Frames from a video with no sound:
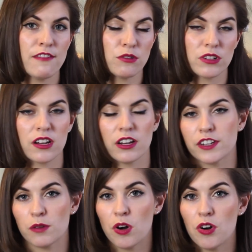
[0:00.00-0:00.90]
everyone can kind of
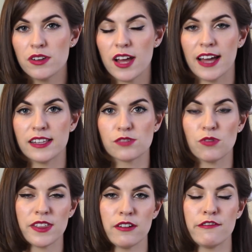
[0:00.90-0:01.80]
go on and
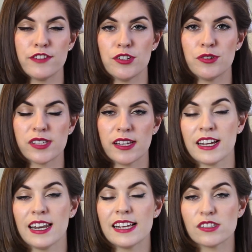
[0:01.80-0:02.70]
write their reviews and
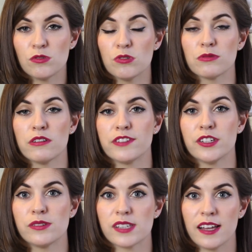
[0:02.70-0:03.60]
collate all the
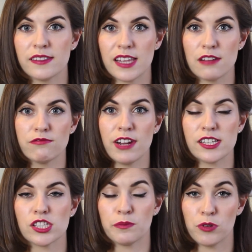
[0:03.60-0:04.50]
reviews, and they
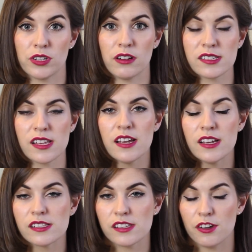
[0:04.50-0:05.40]
rate the products.
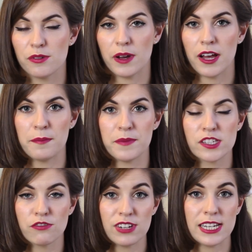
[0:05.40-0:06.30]
So
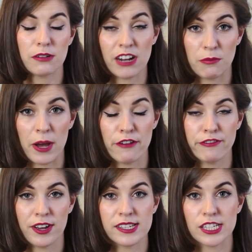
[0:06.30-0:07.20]
it's a really great way of
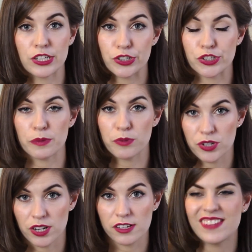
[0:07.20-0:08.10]
finding good
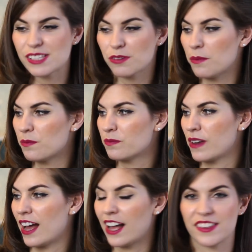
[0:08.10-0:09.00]
products. This one
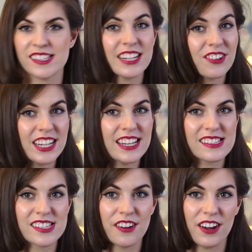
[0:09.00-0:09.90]
had the sticker on it,
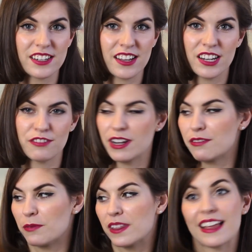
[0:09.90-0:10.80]
so I kind of
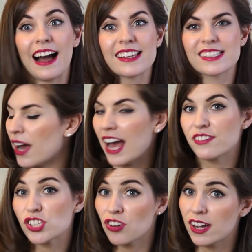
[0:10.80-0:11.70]
went with that. I
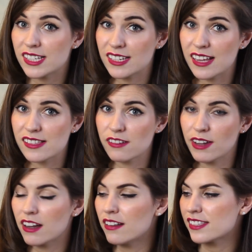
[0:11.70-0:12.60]
haven't tried it yet, so
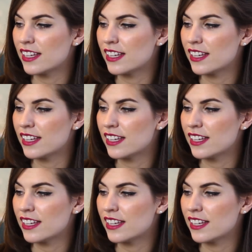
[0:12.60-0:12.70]
I can't